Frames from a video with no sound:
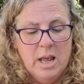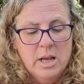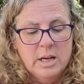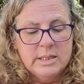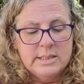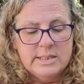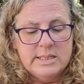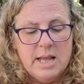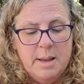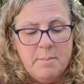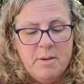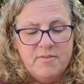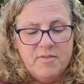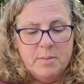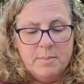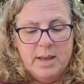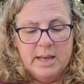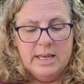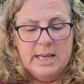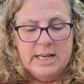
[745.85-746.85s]
Some of
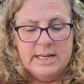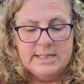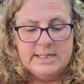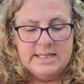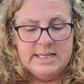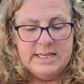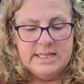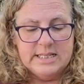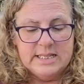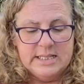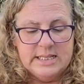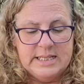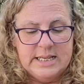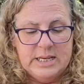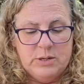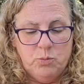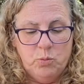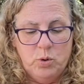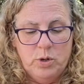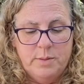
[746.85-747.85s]
the monkeys seized the
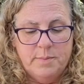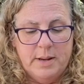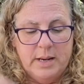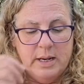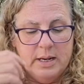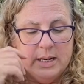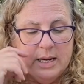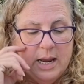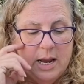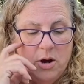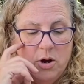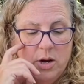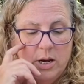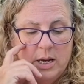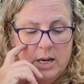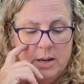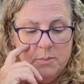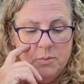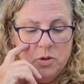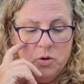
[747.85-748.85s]
Tin Woodman and
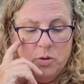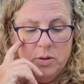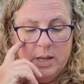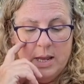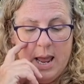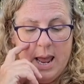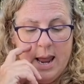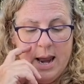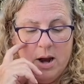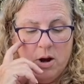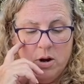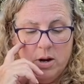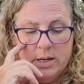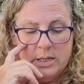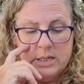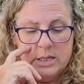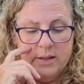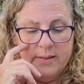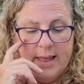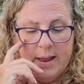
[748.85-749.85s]
carried him through the air
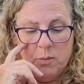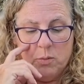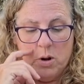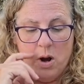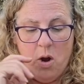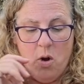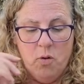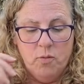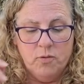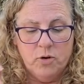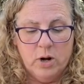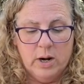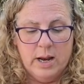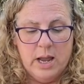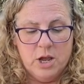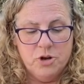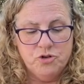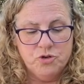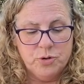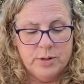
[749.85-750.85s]
until they were over a
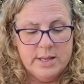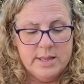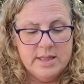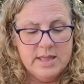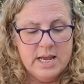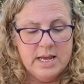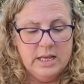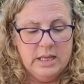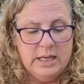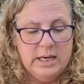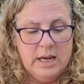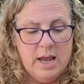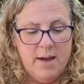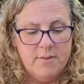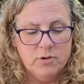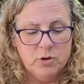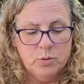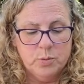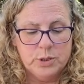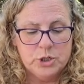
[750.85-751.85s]
country thickly
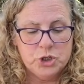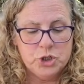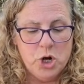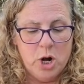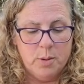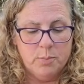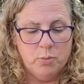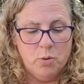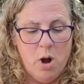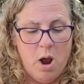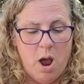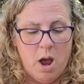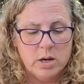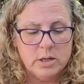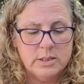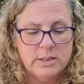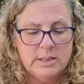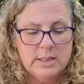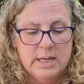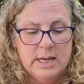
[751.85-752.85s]
covered with sharp
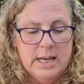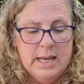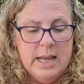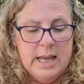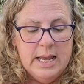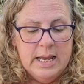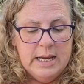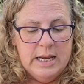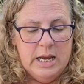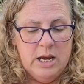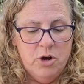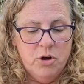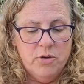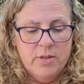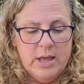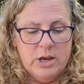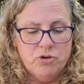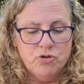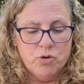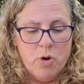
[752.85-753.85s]
rocks. Here
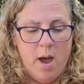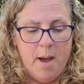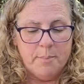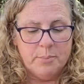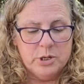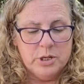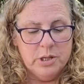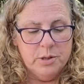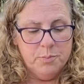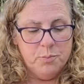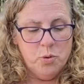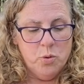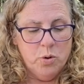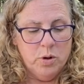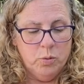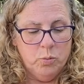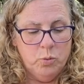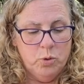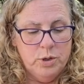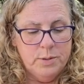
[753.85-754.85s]
they dropped the
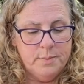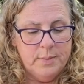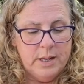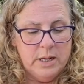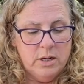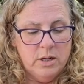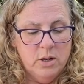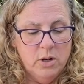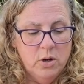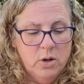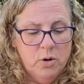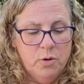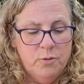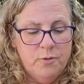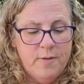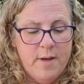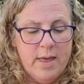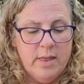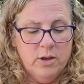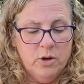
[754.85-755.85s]
poor woodman, who
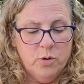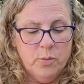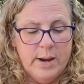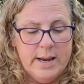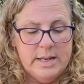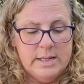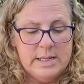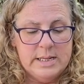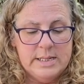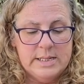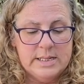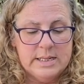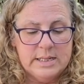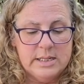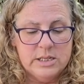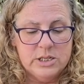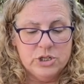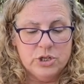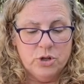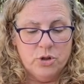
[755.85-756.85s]
fell a great
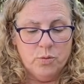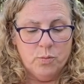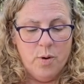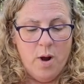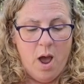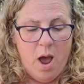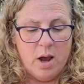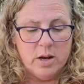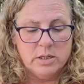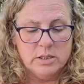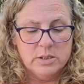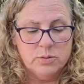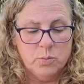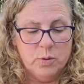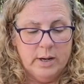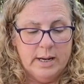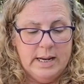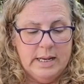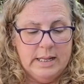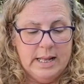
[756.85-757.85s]
distance to the rocks,
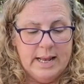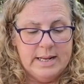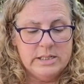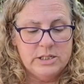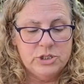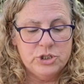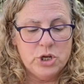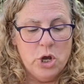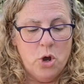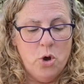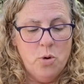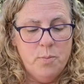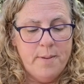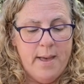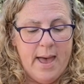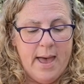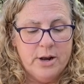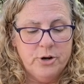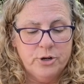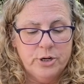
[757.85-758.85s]
where he lay so
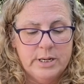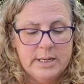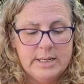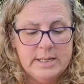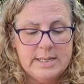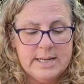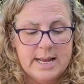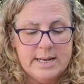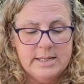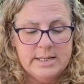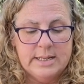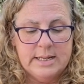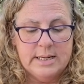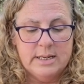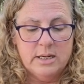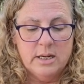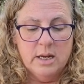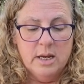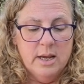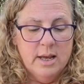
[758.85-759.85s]
battered and
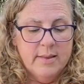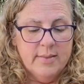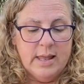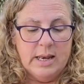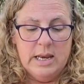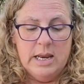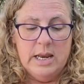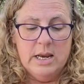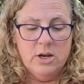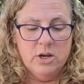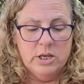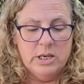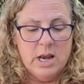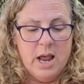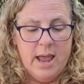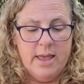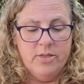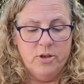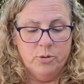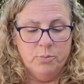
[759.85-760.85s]
dented that he could
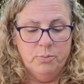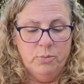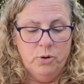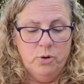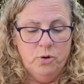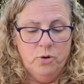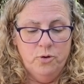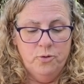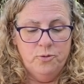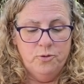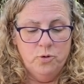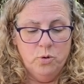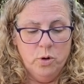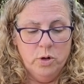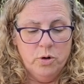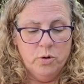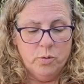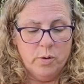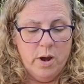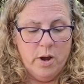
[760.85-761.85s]
neither move
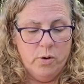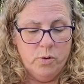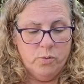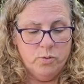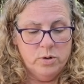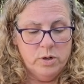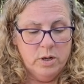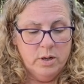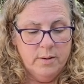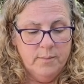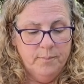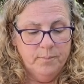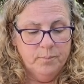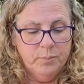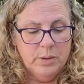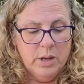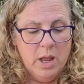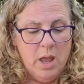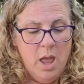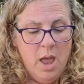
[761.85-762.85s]
nor groan.
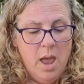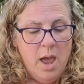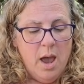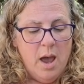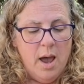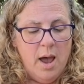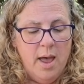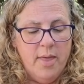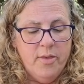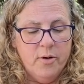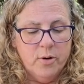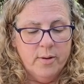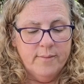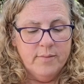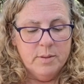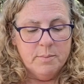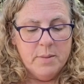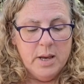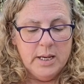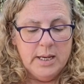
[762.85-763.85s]
Other
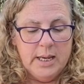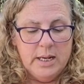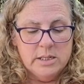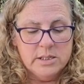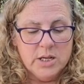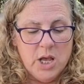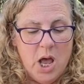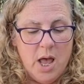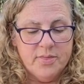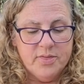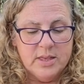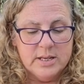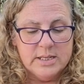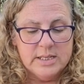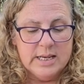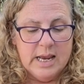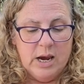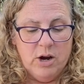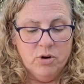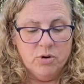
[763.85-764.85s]
of the monkeys caught the
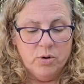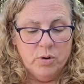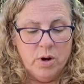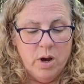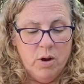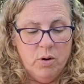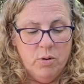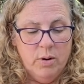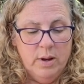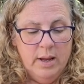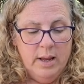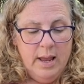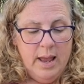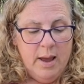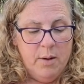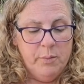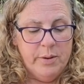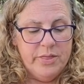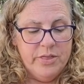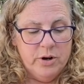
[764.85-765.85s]
Scarecrow,
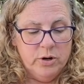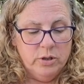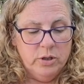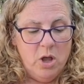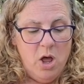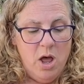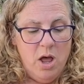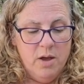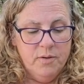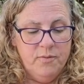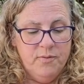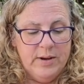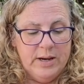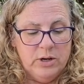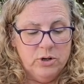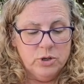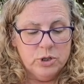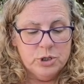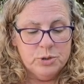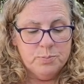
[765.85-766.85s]
and with their long
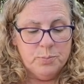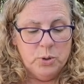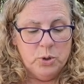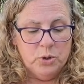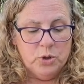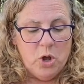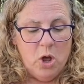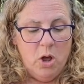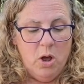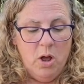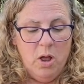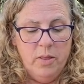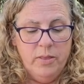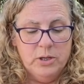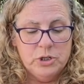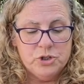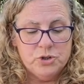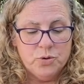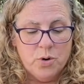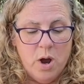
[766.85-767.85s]
fingers pulled all
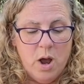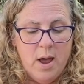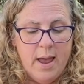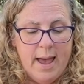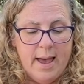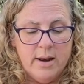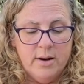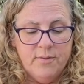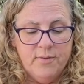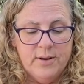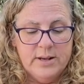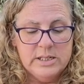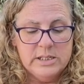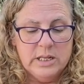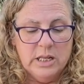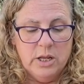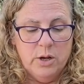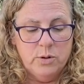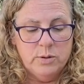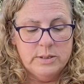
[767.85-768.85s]
the straw out of his
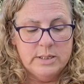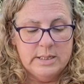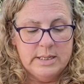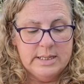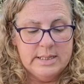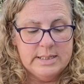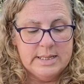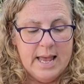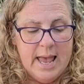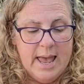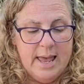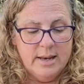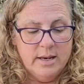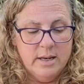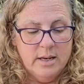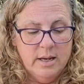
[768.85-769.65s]
clothes and his head.